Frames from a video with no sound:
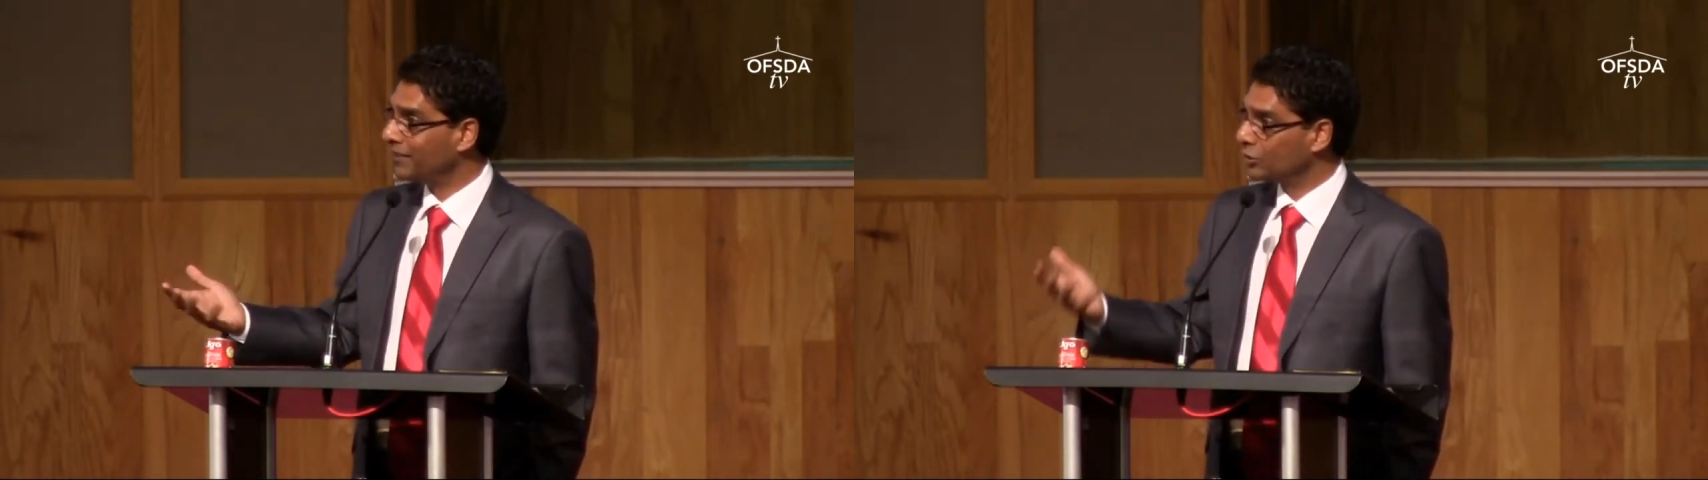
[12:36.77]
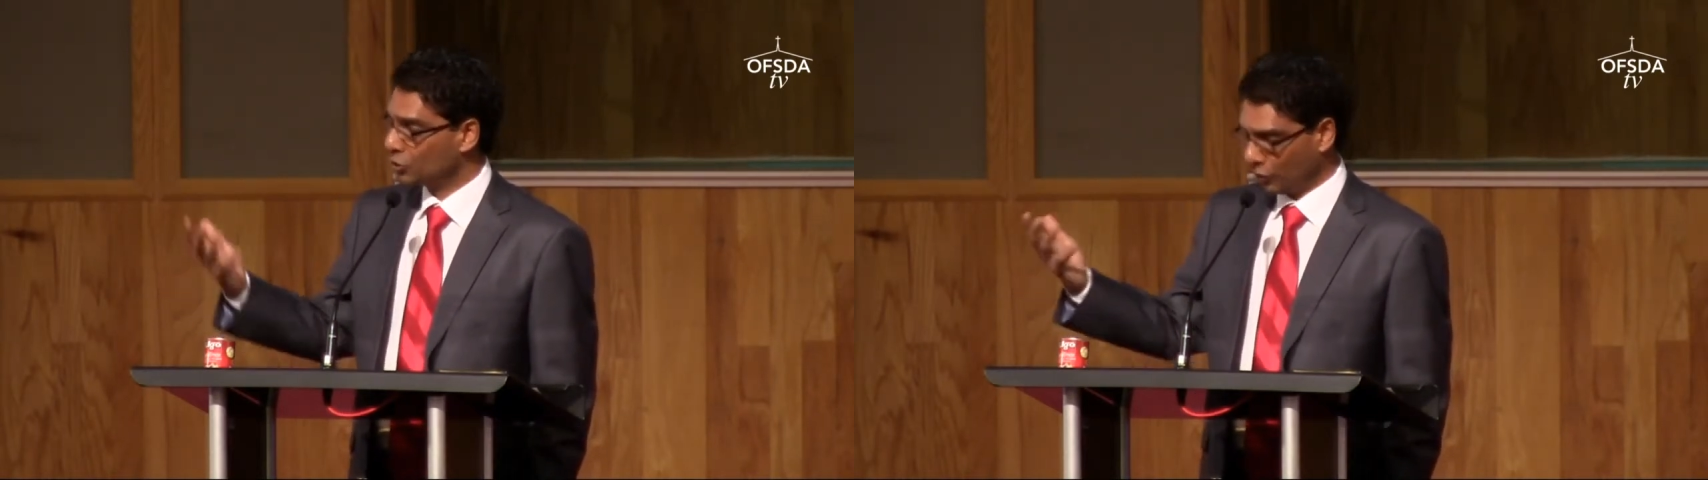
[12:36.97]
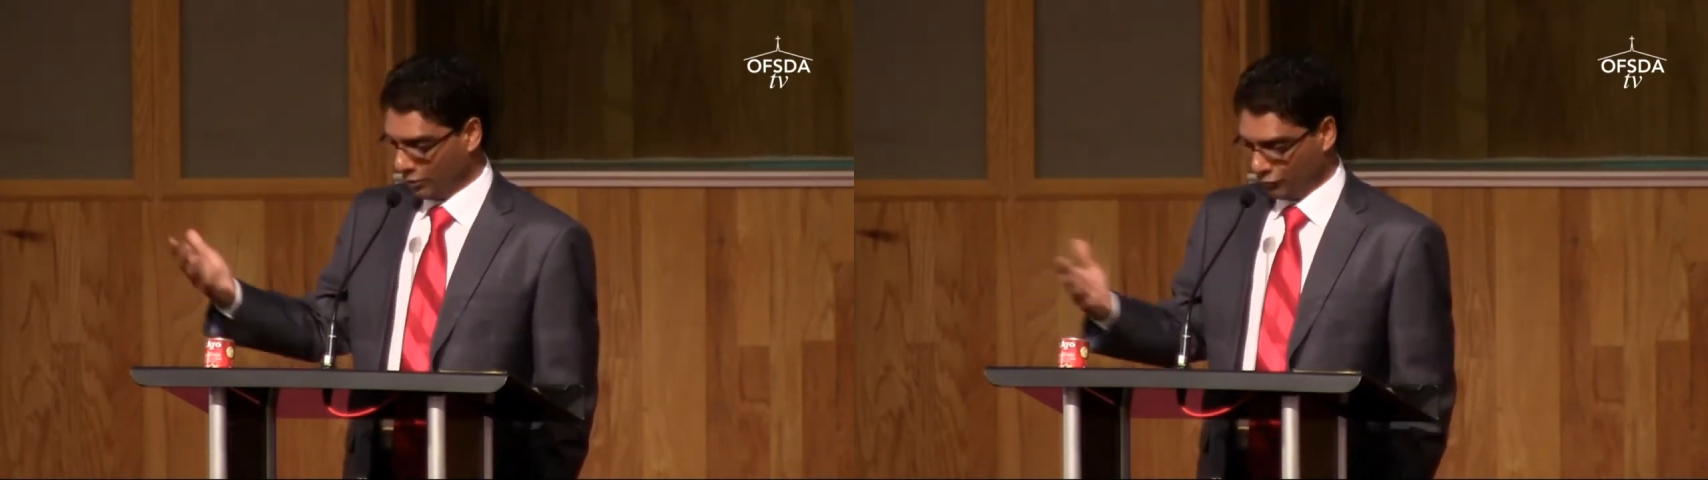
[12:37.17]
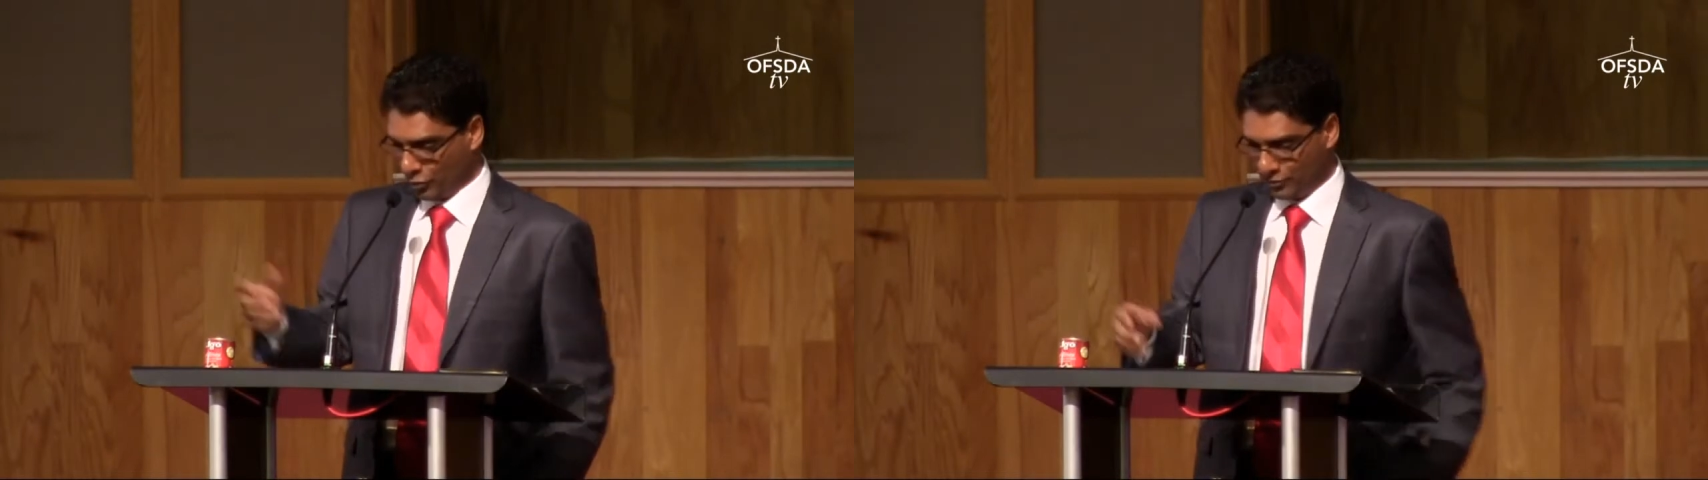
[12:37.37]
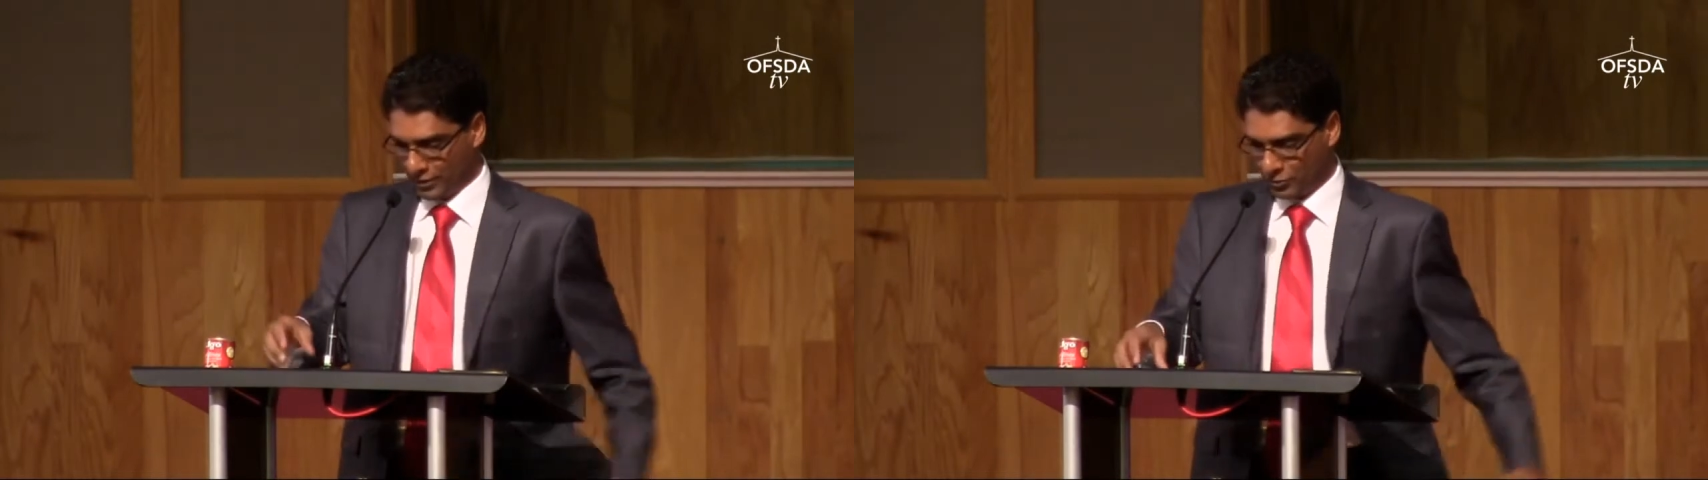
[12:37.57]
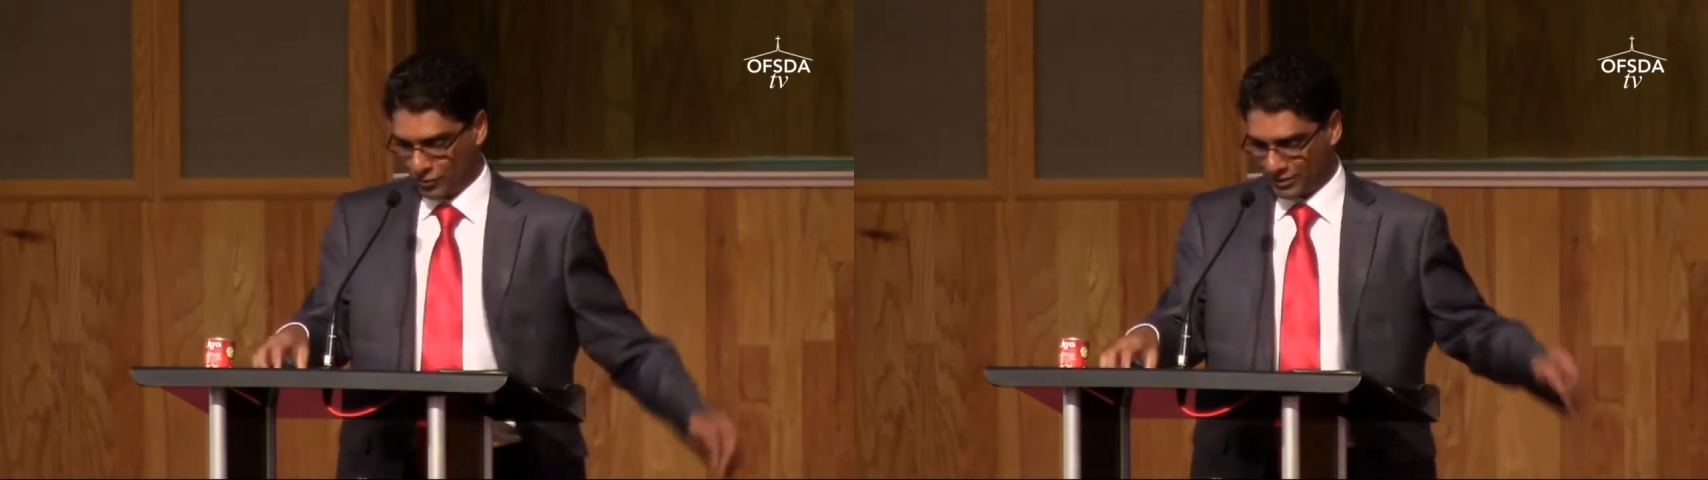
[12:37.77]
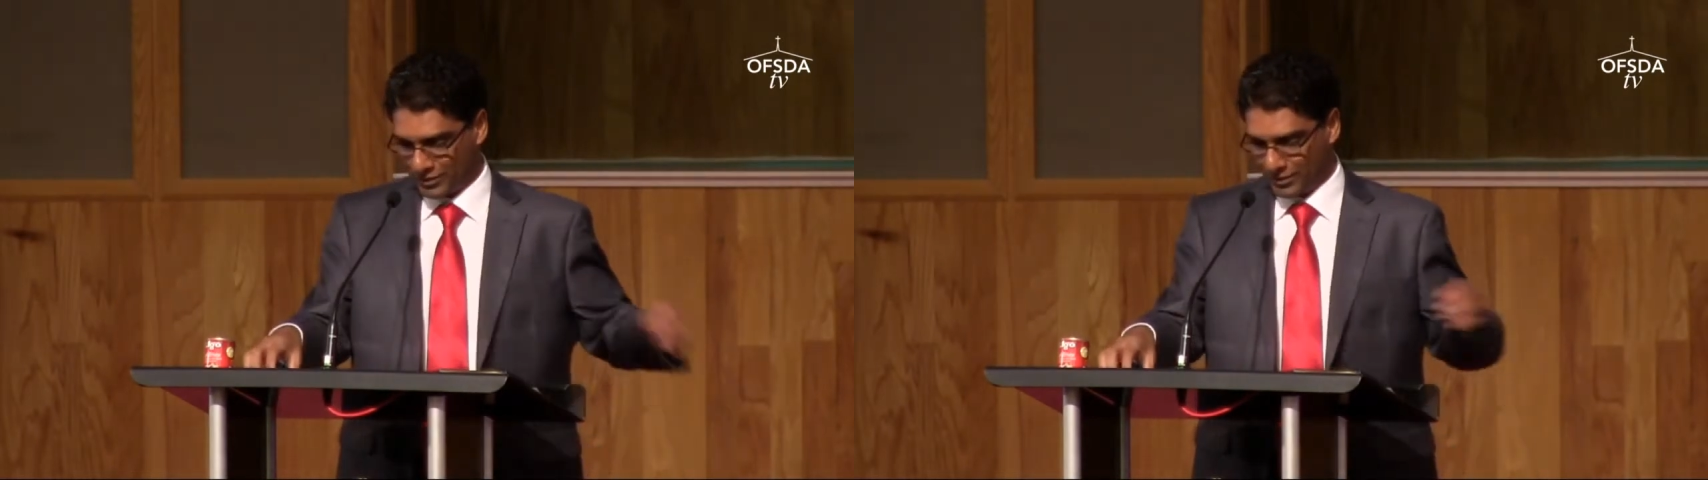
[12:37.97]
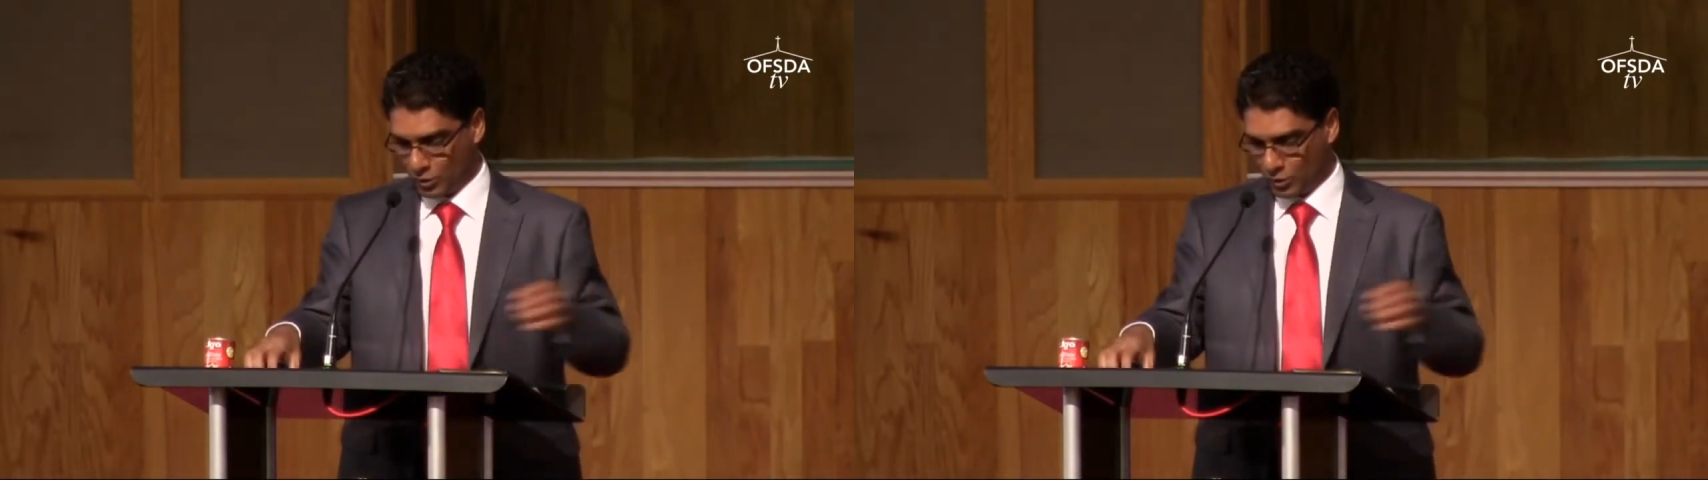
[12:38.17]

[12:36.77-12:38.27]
So if you're interested